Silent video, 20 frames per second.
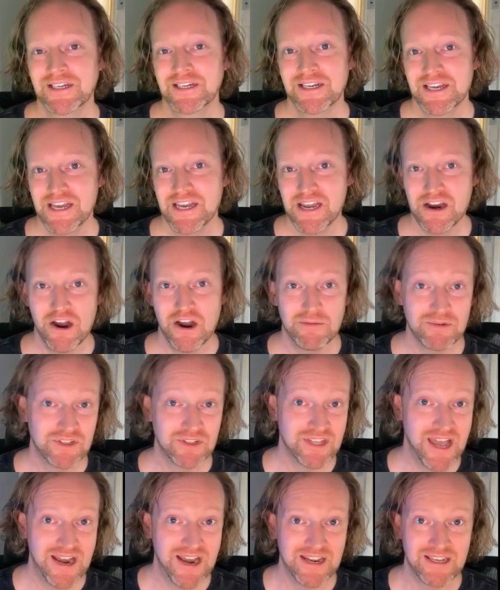Here, I'm just
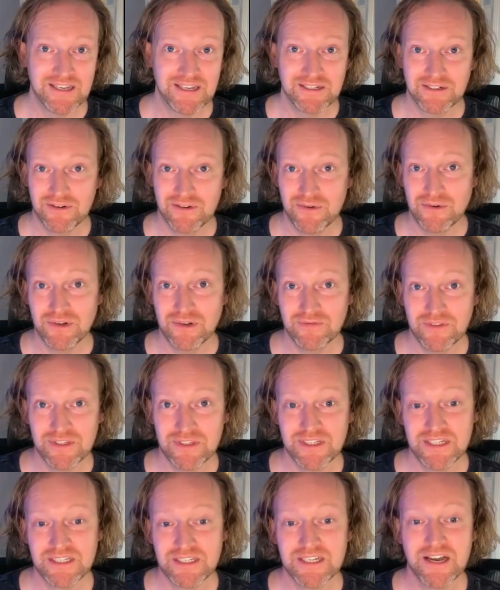adding in all of the
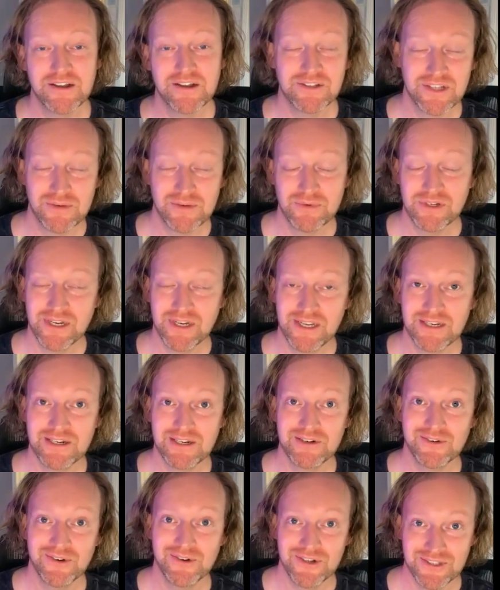details that we need
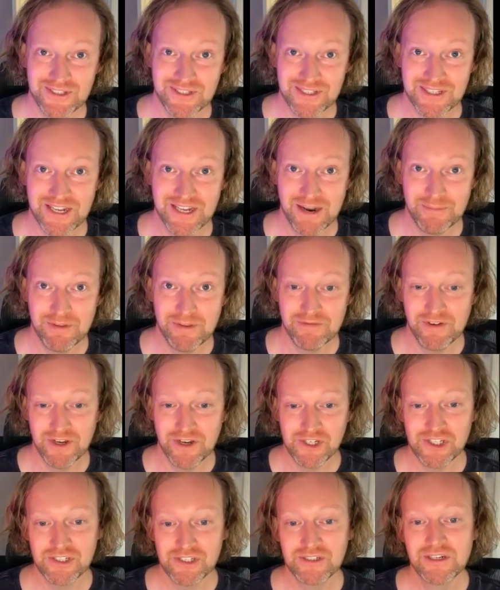in order to set up the
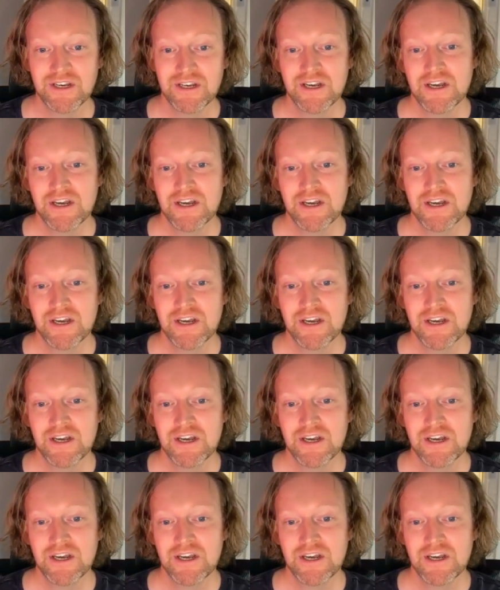function,